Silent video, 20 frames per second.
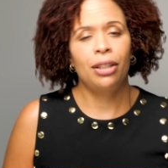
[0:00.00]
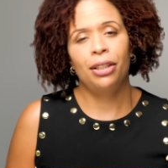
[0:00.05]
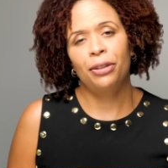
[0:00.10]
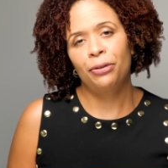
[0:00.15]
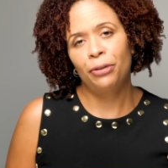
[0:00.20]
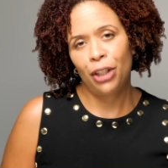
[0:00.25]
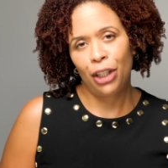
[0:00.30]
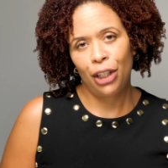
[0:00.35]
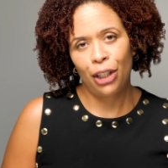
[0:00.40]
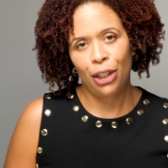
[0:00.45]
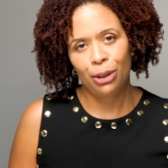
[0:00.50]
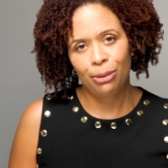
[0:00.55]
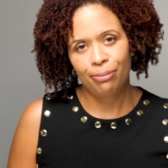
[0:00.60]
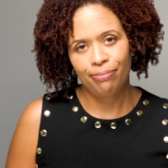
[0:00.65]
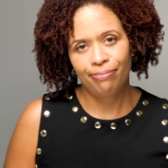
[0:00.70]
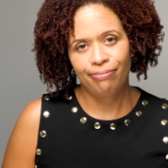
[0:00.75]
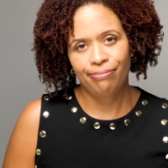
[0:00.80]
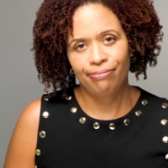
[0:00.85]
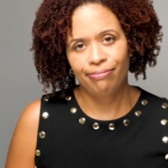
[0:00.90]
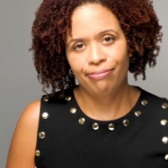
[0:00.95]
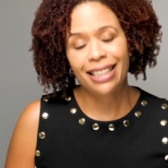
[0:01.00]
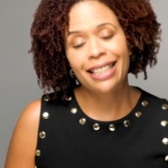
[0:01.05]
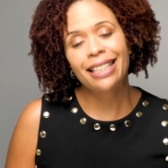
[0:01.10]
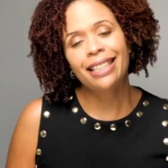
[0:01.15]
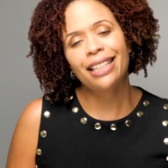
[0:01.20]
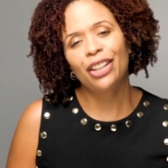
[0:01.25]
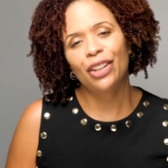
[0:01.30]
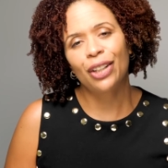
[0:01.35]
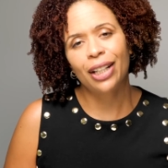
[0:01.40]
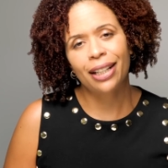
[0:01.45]
this video.
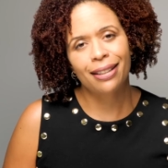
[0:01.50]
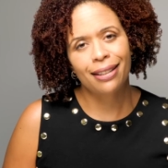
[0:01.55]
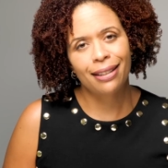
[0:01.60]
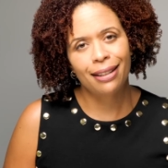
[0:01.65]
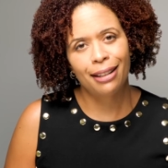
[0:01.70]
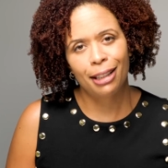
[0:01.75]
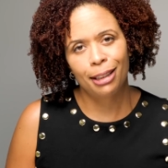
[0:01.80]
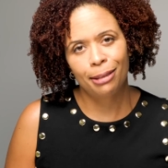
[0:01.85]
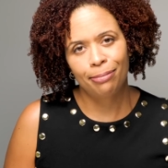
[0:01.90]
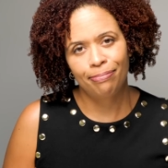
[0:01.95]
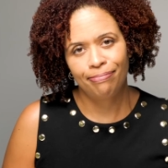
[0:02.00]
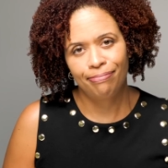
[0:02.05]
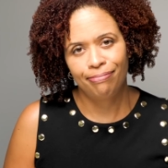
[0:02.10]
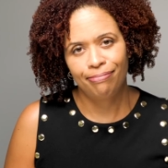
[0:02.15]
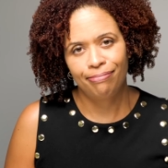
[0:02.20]
See you next time.